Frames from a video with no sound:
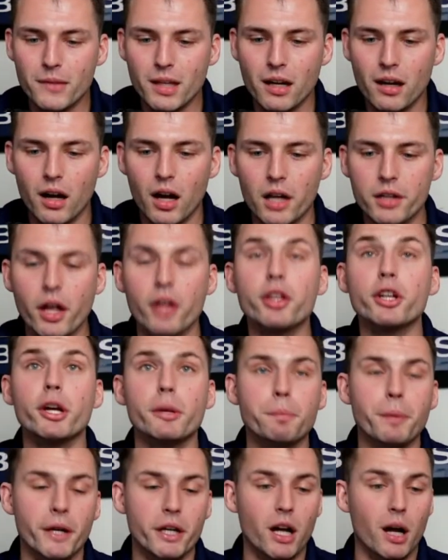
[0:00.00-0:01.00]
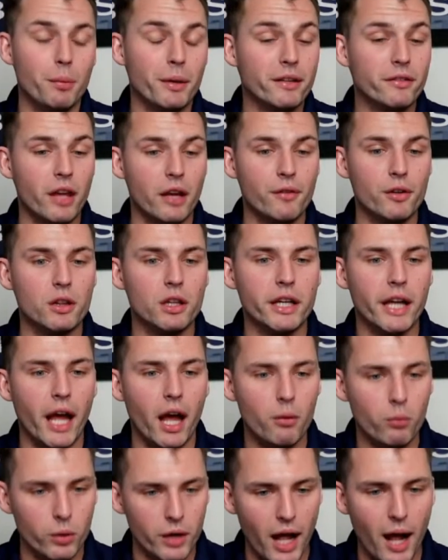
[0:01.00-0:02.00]
Another good pickup. Xavier
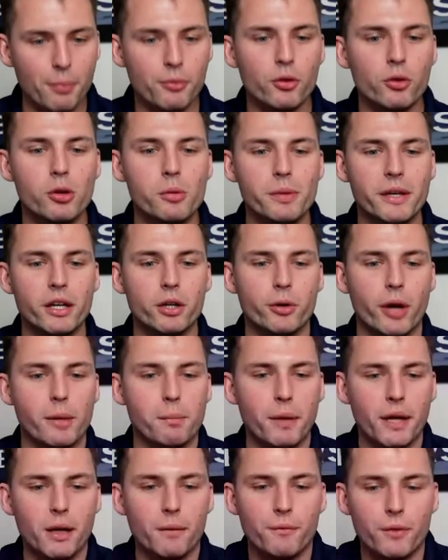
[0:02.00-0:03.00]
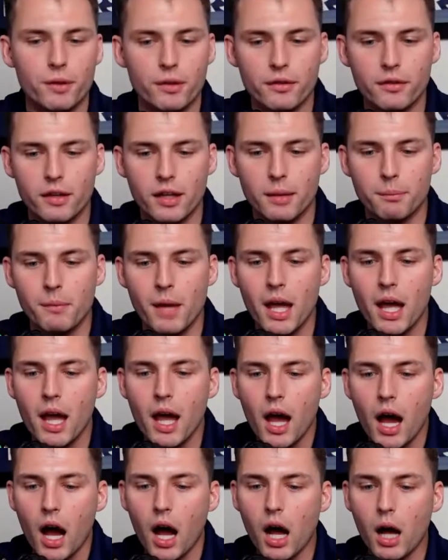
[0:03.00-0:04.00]
Legette would absolutely be a great pickup for this team.
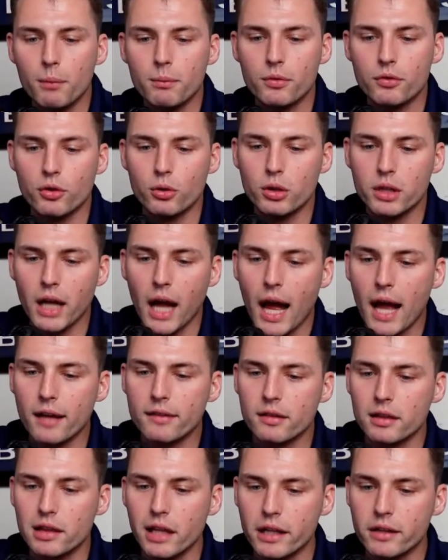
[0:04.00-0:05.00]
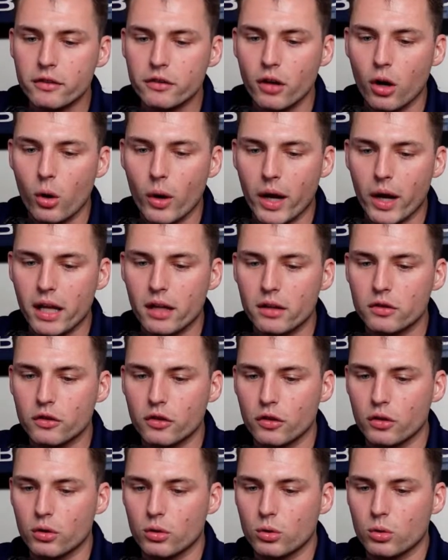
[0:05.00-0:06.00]
Um, so, guys, let's go
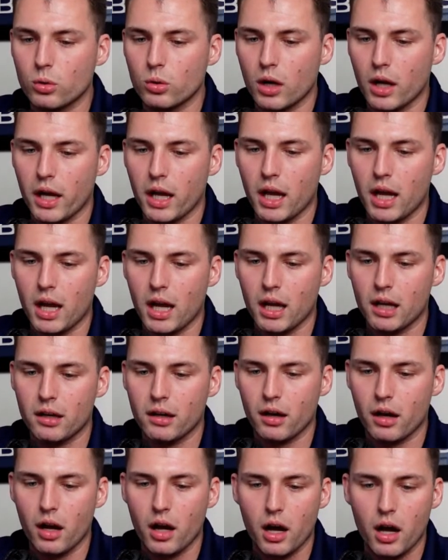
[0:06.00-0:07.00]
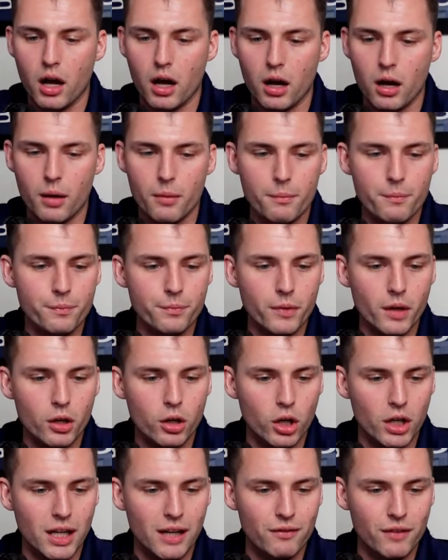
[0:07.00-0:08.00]
into and um,
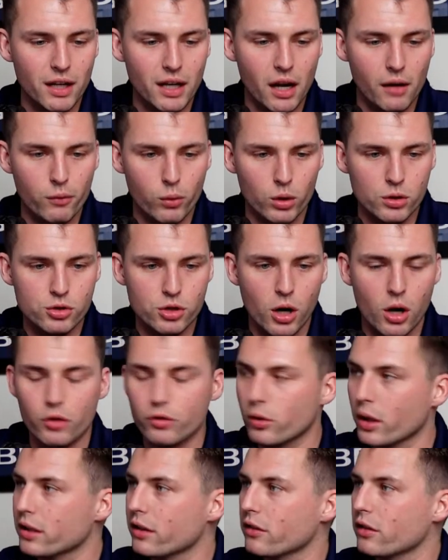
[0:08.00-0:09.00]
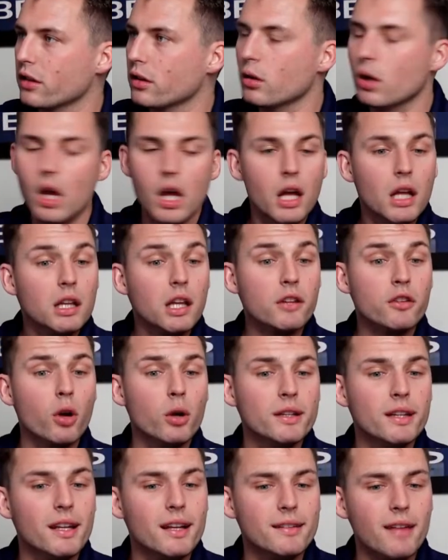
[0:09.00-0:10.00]
good evening, everyone. Charles, great to see you. Let's go
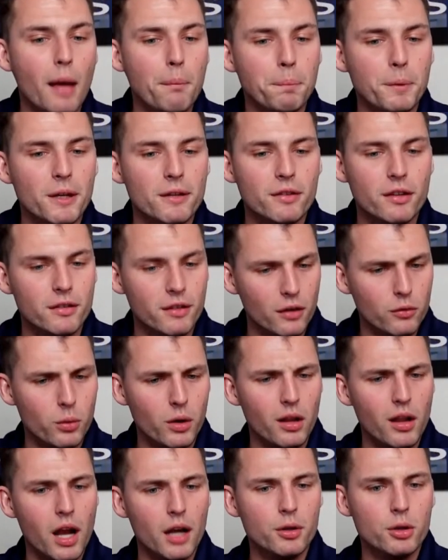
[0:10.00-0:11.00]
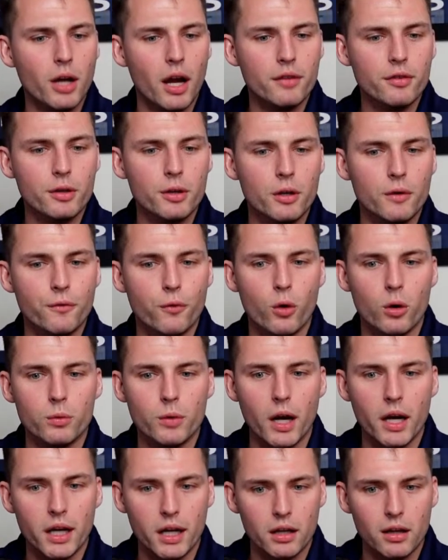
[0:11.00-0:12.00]
into the depth pieces. That's what a lot of you guys are here for,
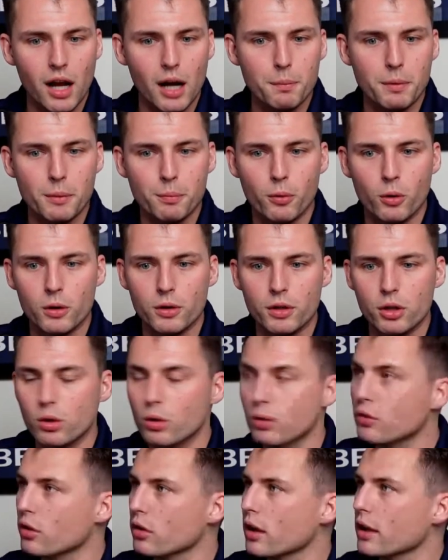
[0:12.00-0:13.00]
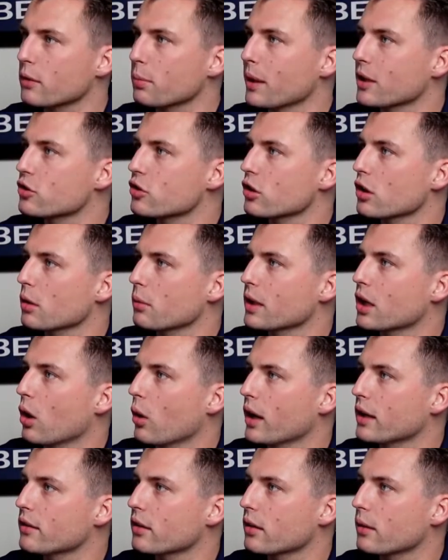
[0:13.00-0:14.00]
right? And a lot of people are new, so let's make sure that we go
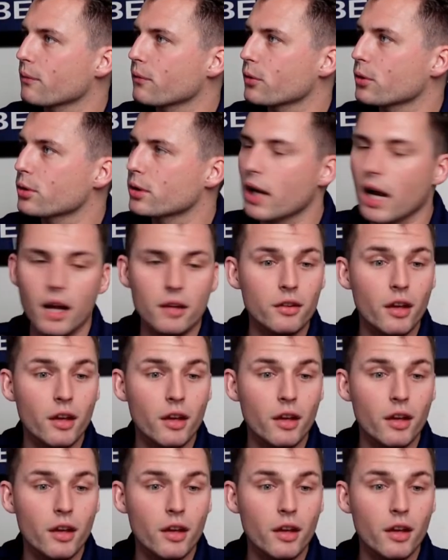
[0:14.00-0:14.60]
into them for you guys.